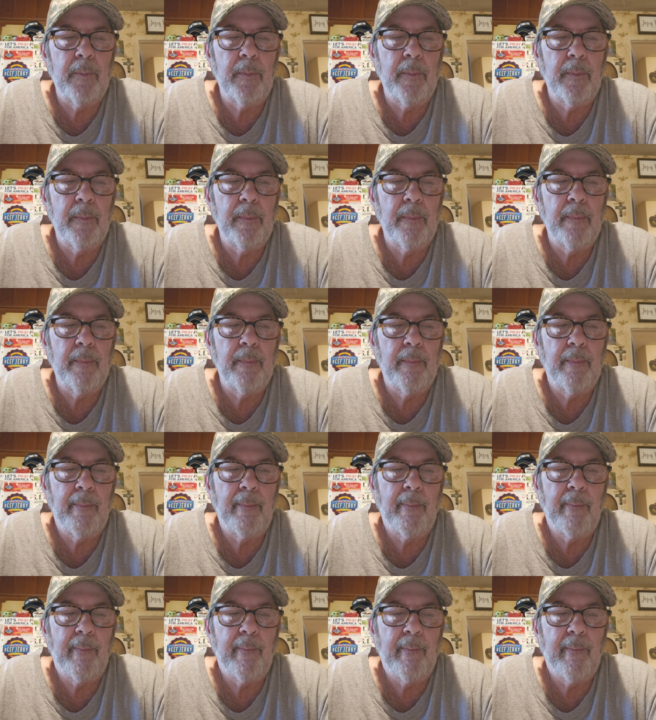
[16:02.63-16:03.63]

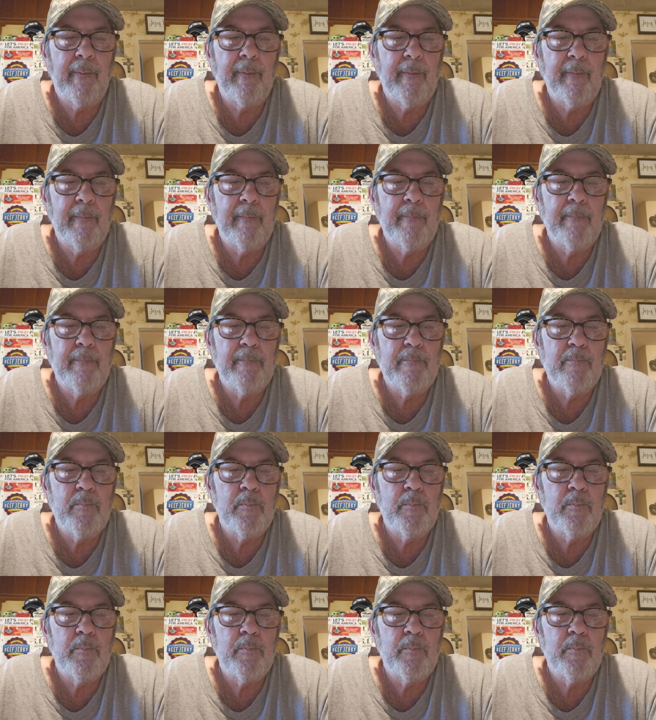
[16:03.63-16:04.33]
[no speech]